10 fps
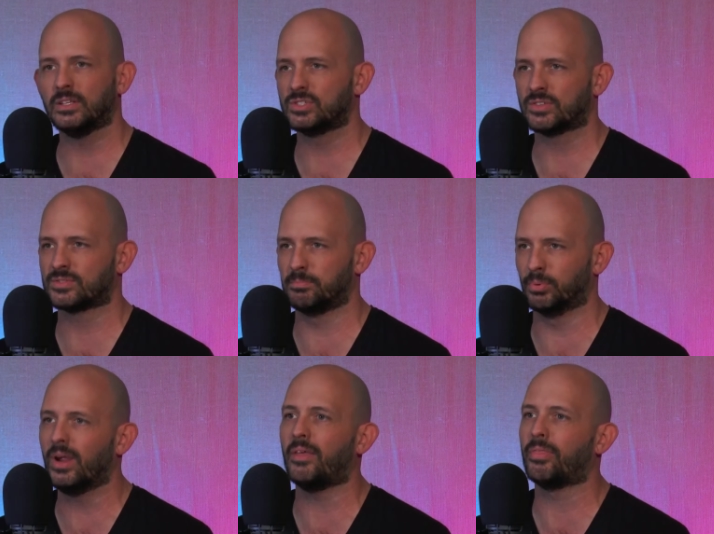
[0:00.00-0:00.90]
each other's
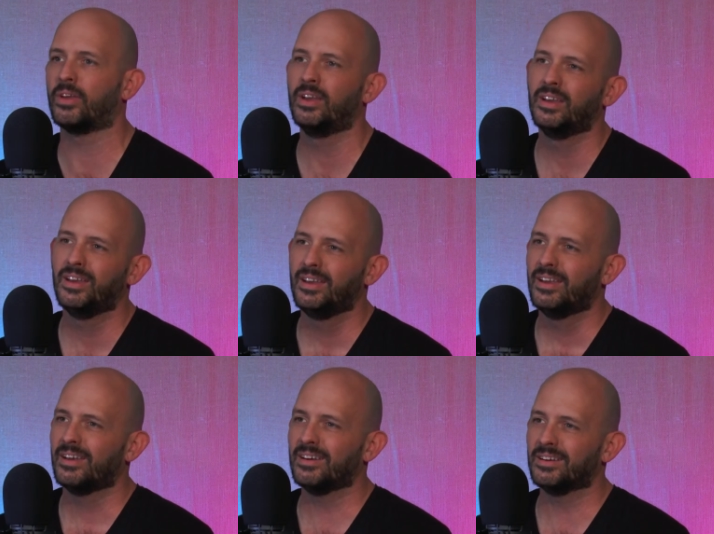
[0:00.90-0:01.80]
breath
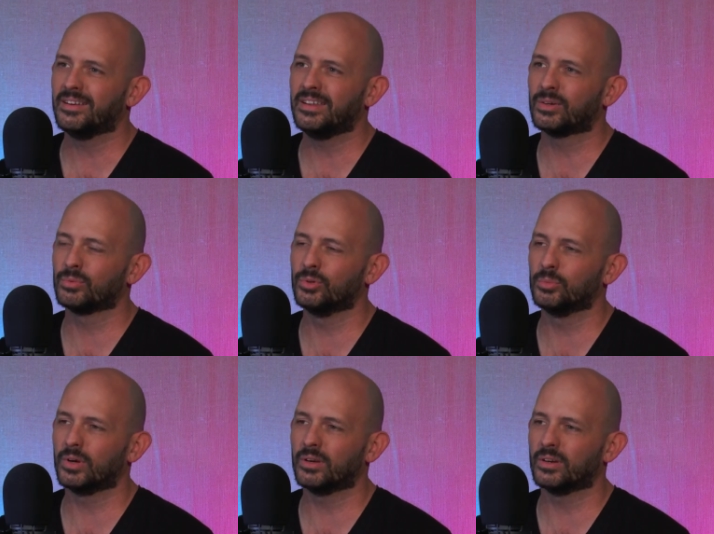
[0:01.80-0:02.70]
in a room
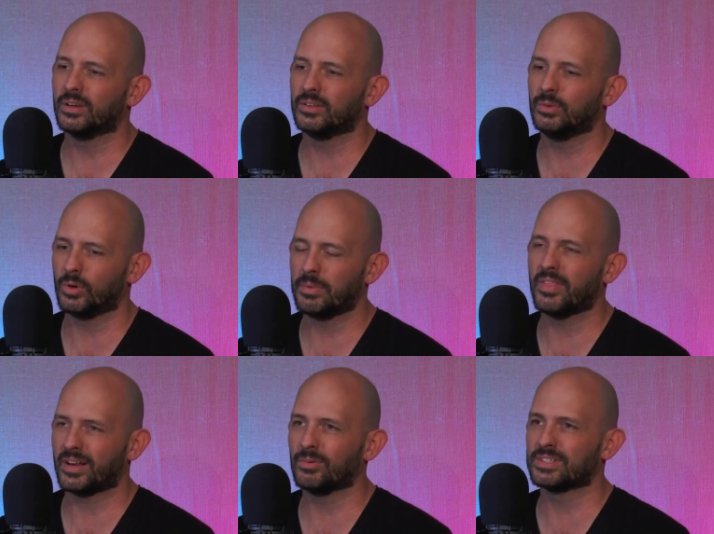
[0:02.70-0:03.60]
where you want to be
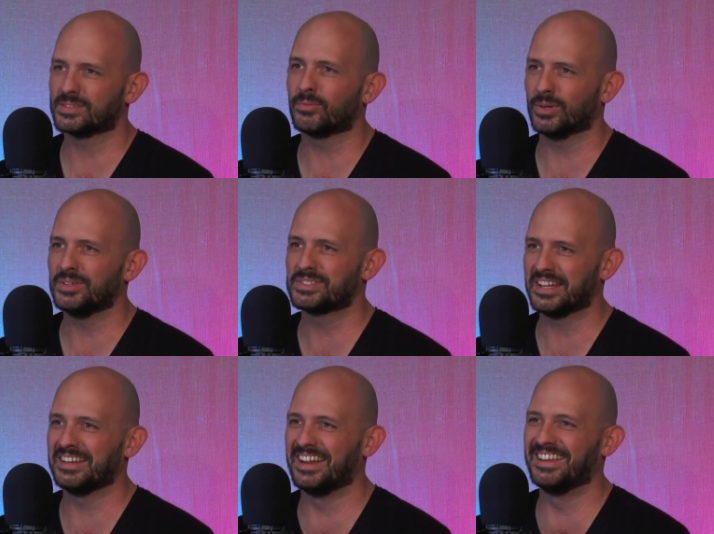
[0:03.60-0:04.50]
that aggressive where you stand.